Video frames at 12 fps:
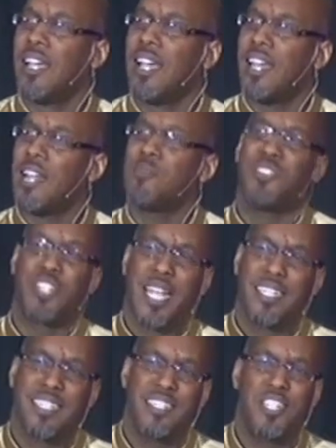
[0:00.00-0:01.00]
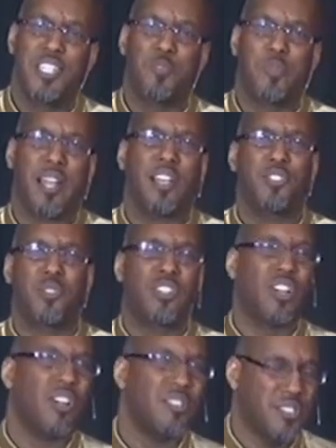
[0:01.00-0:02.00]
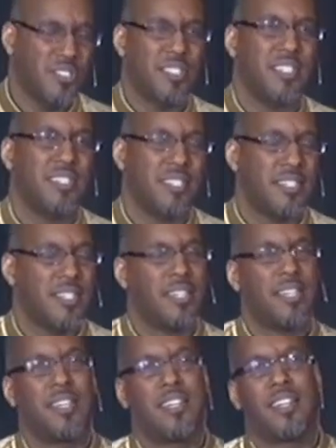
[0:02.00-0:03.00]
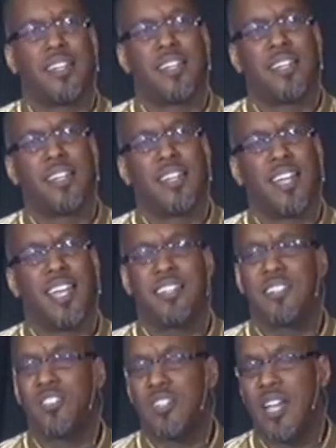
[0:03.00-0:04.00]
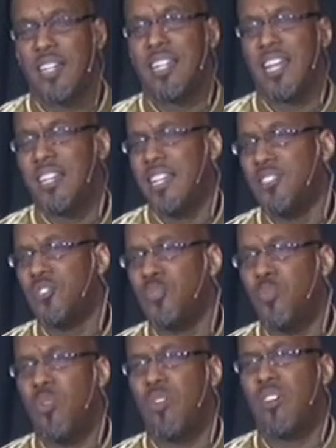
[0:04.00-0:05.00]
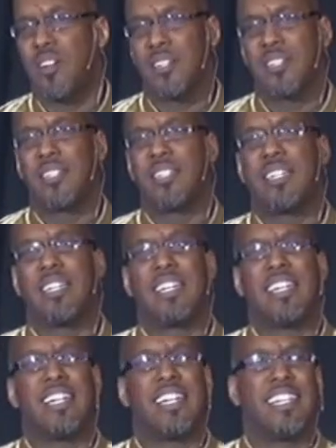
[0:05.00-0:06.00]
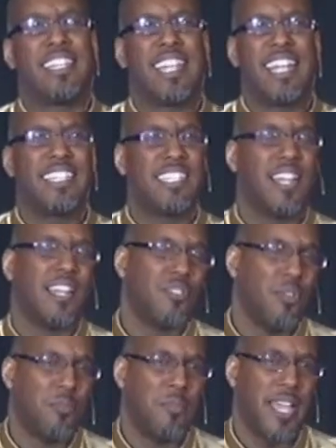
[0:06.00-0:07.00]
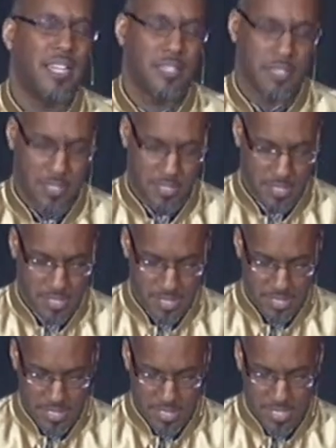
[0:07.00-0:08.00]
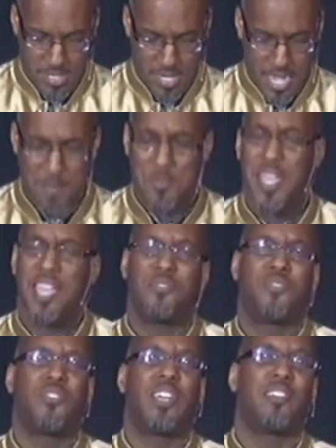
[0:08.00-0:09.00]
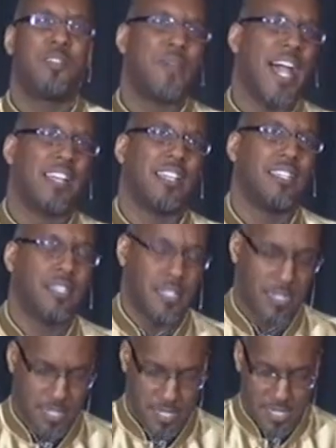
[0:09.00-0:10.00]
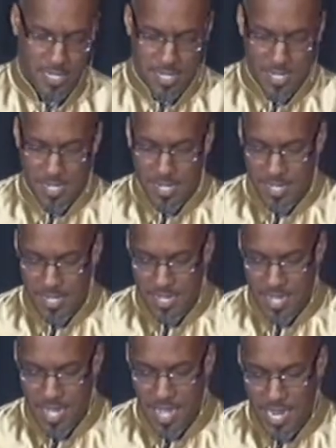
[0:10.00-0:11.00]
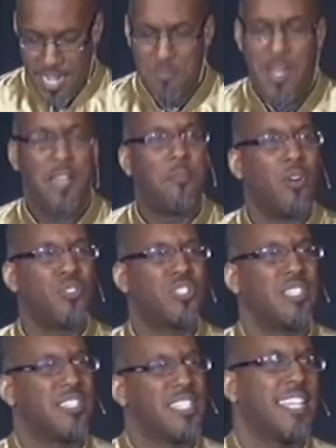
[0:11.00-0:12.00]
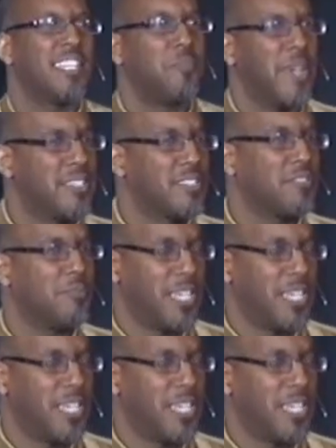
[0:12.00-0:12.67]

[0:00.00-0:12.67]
And I rejected Jesus, but I also cursed and, and, and swore that I did not know the I behaved very badly. I let my emotions get the best of me.